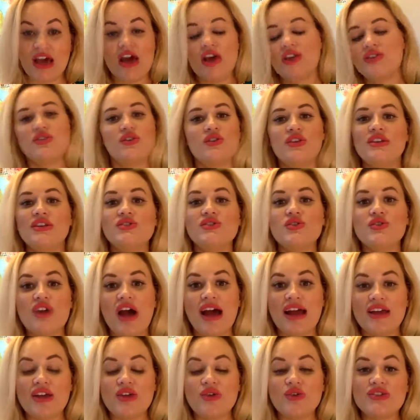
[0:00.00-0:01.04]
So these are
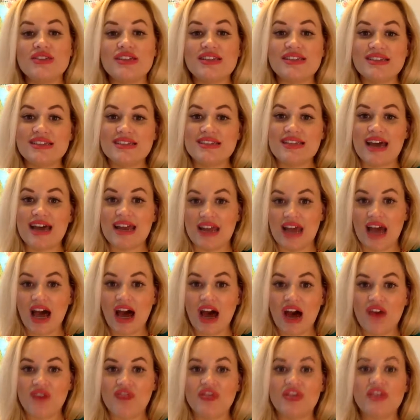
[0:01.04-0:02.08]
not used instead
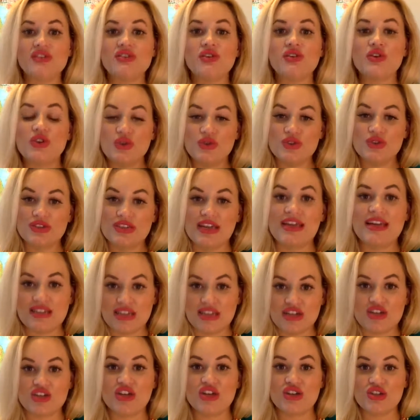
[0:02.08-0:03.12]
of, these are used in
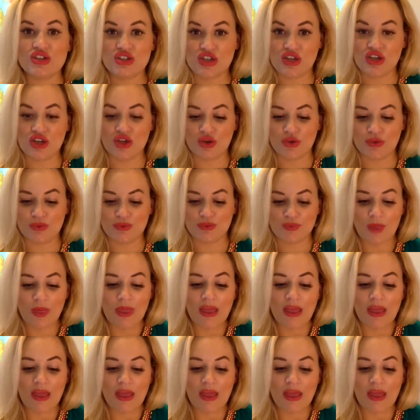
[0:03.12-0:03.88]
addition to.